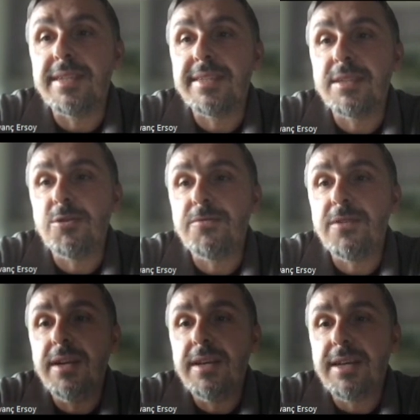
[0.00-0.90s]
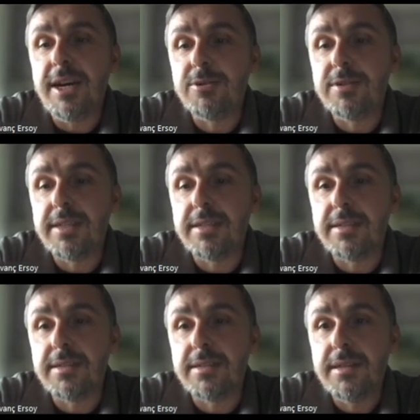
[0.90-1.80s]
instead of counting
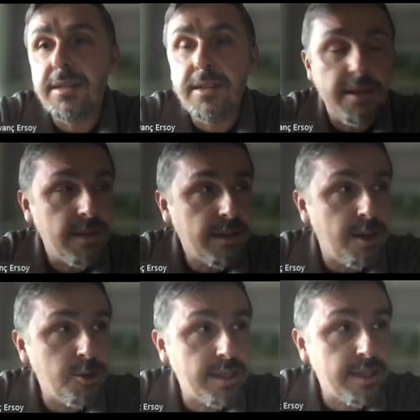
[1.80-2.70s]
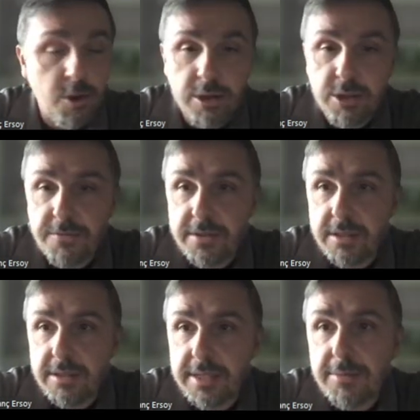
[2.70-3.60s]
the order of
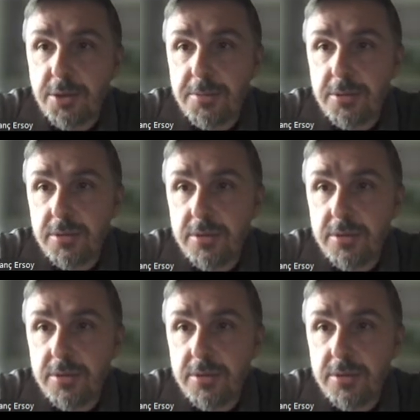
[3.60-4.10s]
the subgroup,